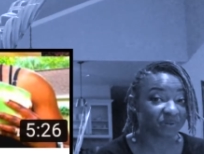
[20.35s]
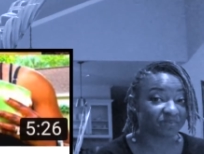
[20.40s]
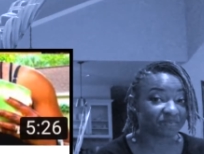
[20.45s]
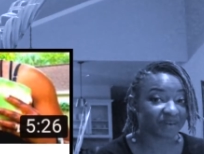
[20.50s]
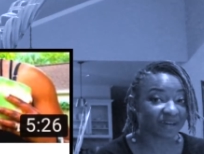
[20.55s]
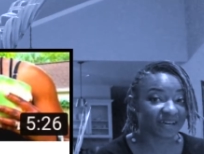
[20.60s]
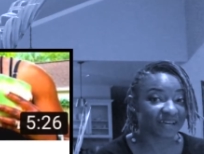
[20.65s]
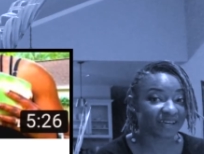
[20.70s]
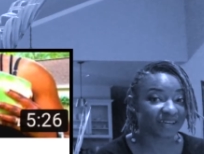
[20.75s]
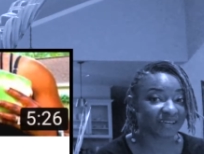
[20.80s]

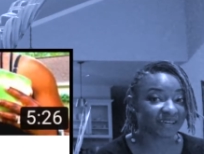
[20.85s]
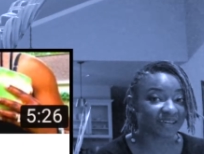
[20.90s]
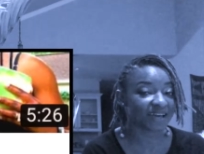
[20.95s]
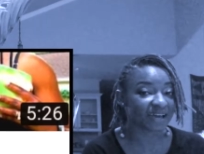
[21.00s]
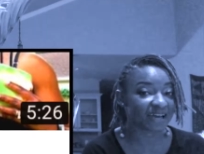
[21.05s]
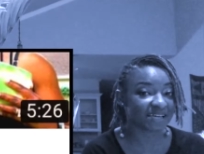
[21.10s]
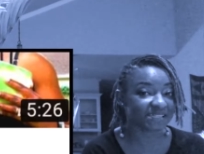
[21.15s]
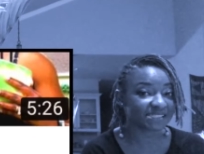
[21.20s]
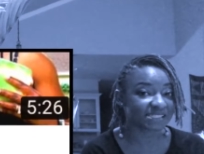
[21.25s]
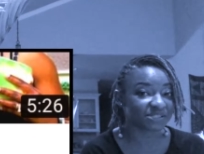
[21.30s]
my
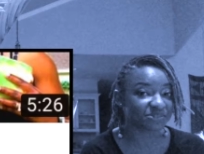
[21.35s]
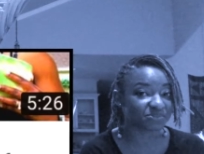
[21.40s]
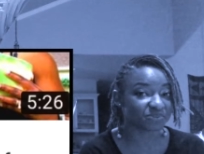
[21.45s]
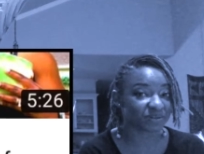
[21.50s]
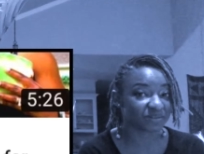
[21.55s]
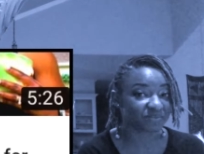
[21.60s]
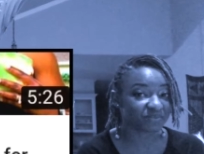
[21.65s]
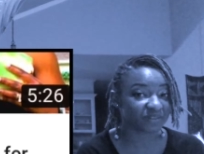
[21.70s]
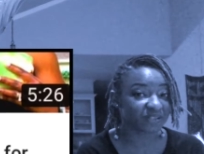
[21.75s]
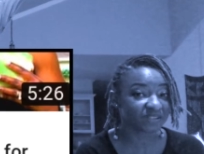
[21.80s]
acid
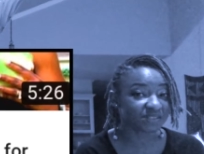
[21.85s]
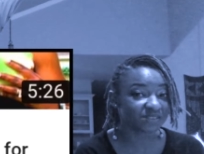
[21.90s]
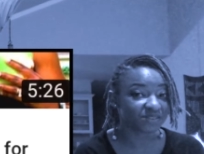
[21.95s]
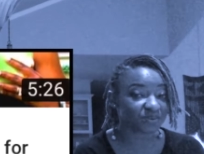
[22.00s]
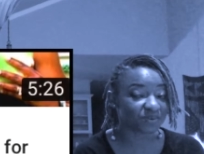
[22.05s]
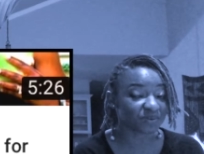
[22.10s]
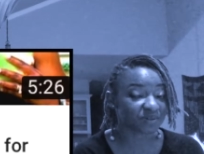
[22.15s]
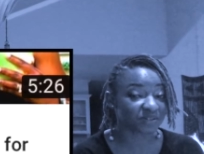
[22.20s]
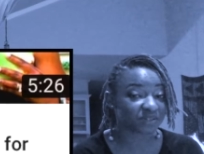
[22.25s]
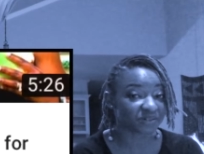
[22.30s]
reflux
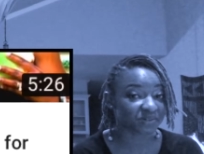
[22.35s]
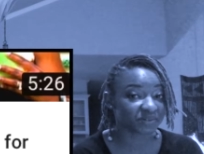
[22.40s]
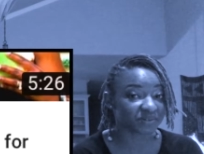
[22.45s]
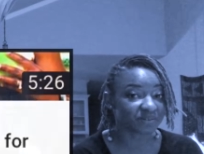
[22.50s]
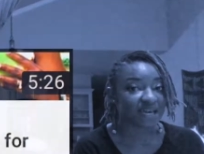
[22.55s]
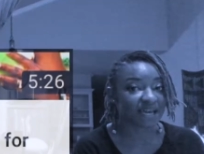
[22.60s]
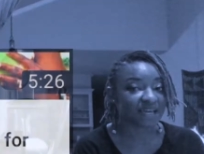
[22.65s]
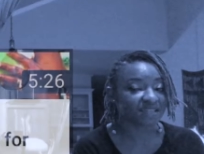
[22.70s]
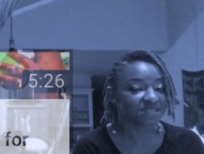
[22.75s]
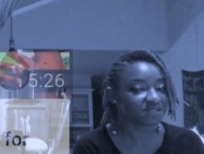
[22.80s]
or
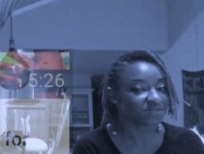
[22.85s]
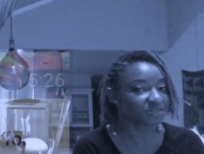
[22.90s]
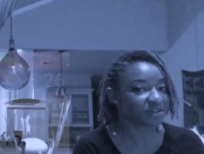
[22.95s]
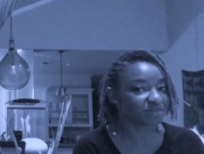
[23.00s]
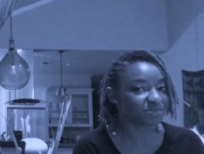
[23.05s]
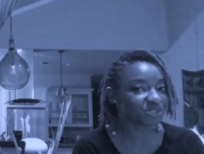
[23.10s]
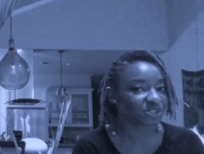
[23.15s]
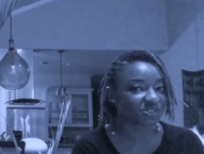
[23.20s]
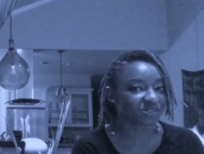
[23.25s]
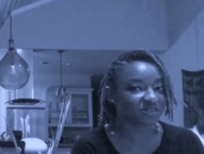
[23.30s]
GERD, and today
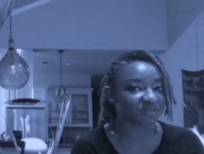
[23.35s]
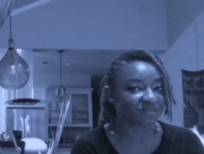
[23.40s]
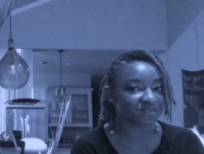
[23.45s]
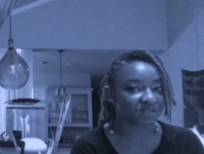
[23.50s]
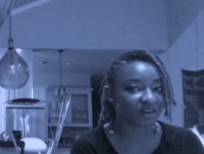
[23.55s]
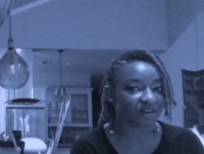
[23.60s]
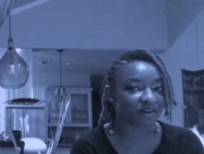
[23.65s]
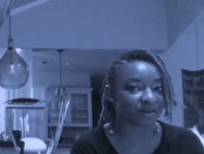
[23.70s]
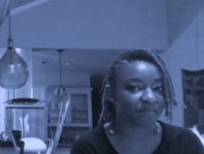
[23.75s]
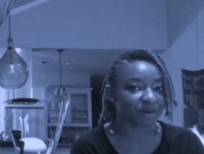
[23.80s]
I'm just going to
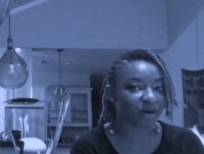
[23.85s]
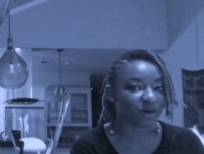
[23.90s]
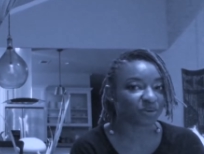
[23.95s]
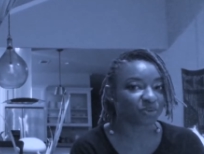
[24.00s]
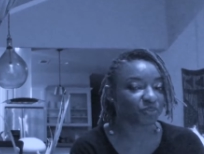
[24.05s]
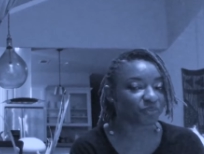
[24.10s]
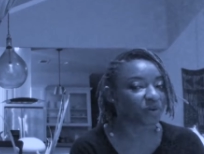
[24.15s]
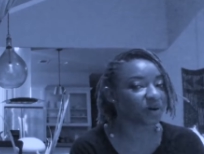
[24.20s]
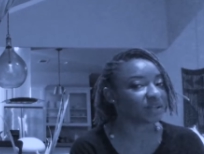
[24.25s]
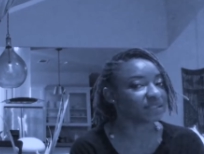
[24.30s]
talk about
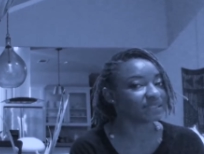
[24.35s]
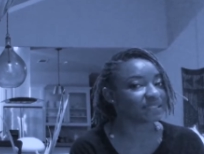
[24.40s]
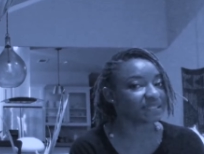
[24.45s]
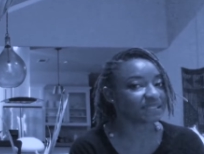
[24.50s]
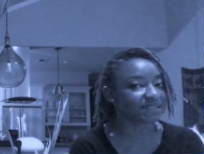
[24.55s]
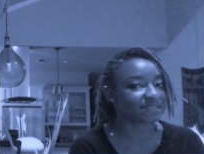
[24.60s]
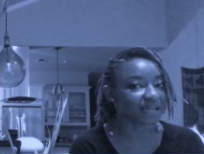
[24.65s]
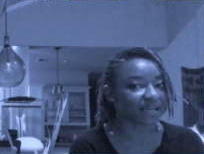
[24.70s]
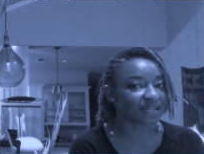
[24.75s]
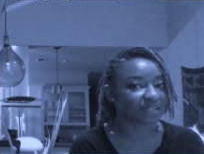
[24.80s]
what
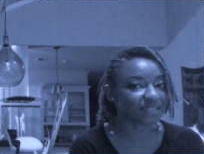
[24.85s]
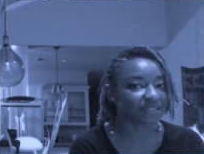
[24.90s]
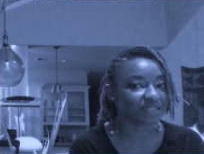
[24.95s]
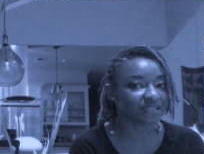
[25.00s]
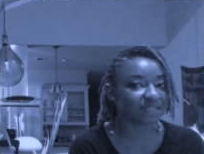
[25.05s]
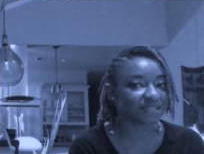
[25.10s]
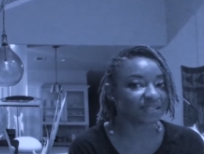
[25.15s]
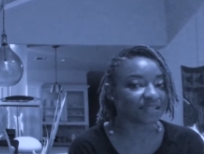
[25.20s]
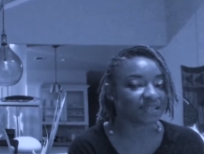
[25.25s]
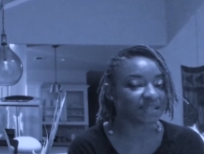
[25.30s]

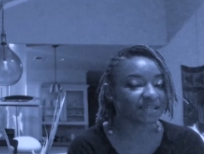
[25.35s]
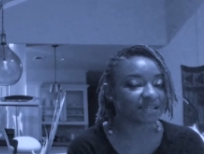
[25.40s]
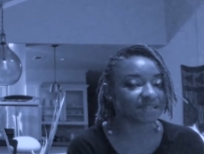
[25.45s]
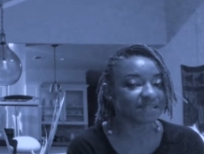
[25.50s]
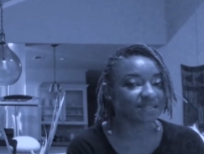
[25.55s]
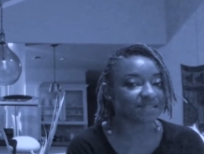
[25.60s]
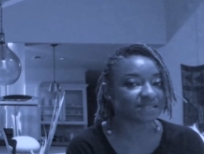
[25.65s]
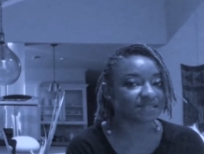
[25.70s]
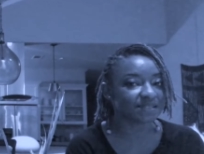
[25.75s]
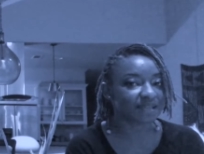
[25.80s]
exactly
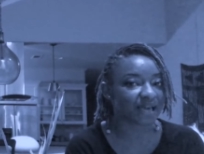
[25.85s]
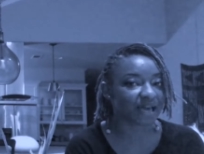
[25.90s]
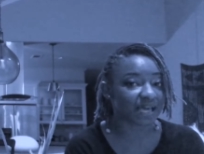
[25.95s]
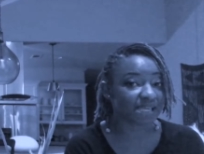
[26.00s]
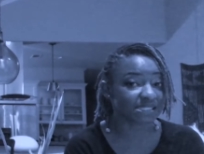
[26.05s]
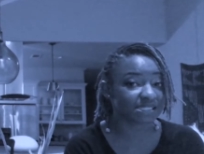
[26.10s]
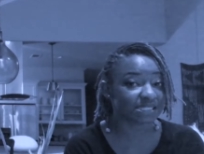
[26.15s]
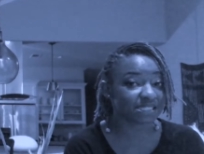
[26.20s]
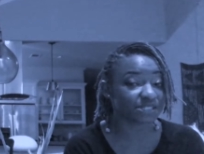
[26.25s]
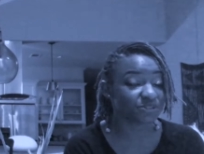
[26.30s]
is
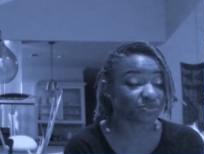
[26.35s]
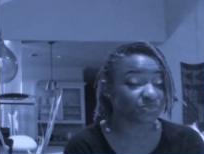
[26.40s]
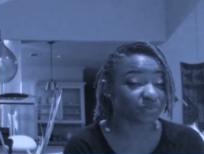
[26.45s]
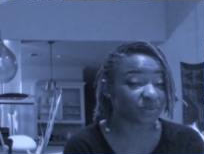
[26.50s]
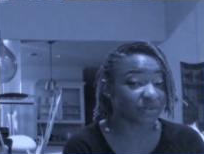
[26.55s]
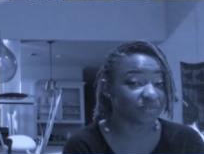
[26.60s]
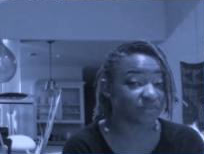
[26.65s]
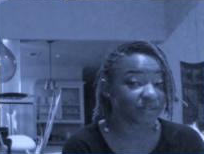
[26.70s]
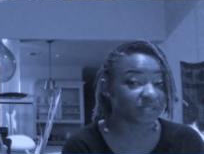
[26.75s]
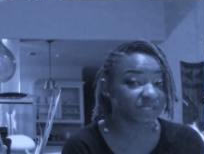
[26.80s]
acid
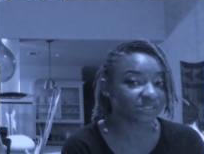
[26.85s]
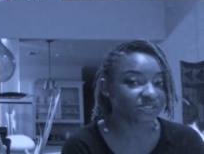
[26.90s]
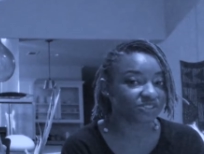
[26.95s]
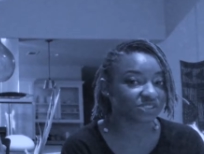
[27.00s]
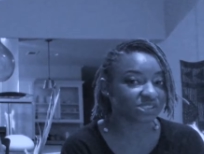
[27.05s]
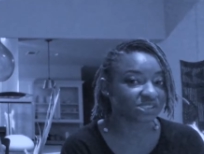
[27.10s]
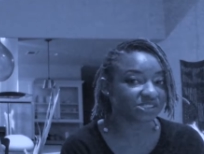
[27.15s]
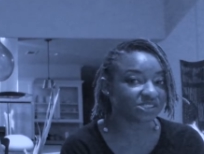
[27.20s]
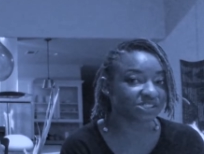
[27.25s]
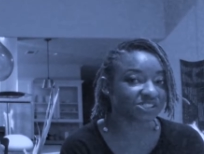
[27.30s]
reflux,
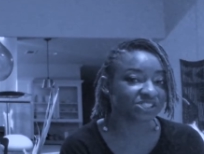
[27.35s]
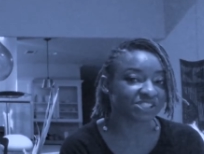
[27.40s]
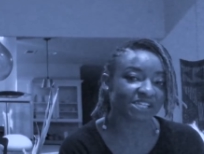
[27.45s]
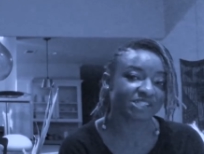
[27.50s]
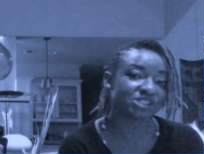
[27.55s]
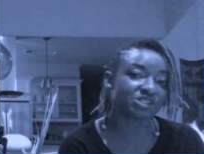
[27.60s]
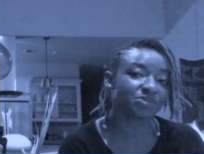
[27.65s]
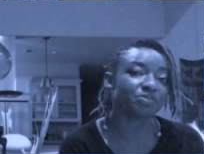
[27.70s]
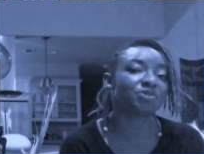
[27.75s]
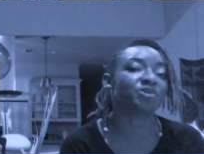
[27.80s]
just to
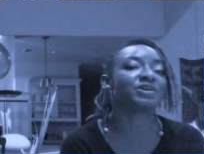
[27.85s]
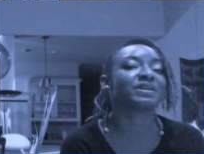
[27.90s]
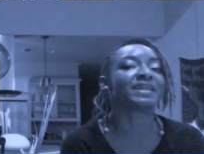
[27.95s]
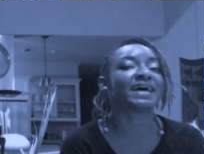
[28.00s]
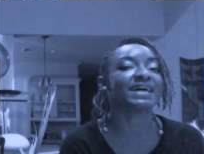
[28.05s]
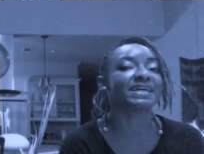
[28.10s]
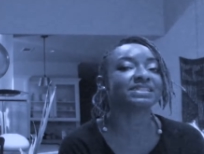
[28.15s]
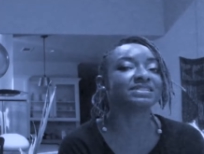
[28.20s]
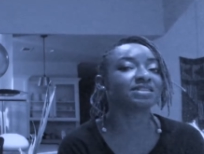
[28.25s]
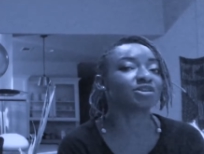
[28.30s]
shed some more
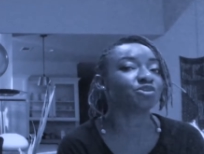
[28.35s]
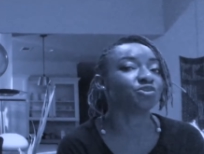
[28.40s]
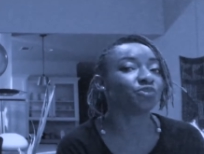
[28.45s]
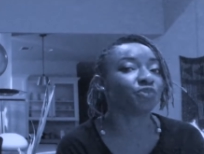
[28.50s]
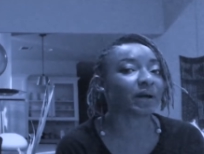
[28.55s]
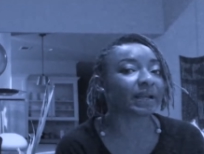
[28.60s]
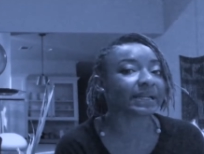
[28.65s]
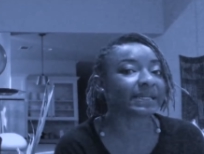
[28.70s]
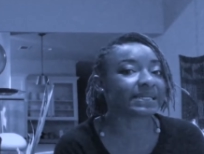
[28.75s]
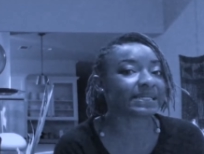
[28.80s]
light on
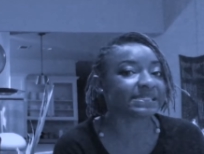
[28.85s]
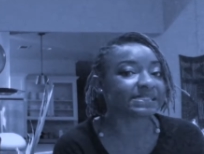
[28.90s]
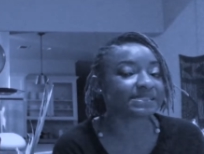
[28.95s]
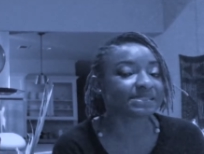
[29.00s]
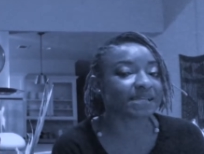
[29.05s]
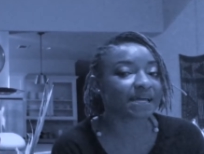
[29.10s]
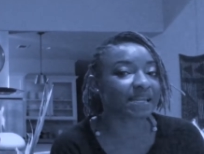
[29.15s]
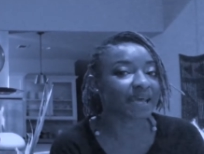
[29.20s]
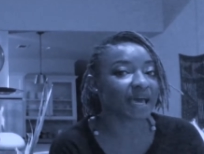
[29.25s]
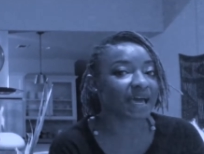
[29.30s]
what it is
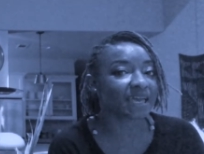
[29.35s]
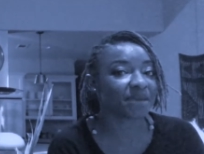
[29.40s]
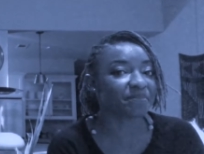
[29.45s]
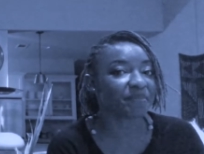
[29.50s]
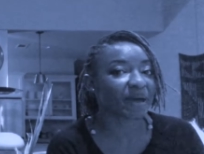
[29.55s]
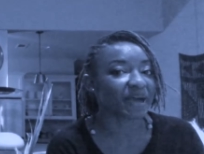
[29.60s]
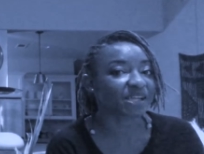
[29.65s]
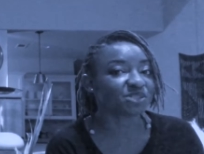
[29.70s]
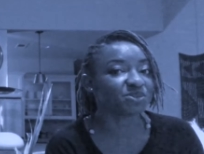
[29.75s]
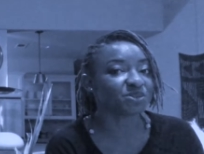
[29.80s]
that I am
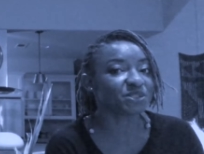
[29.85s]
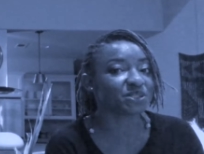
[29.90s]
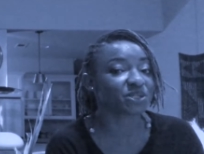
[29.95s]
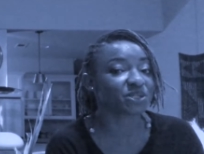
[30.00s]
actually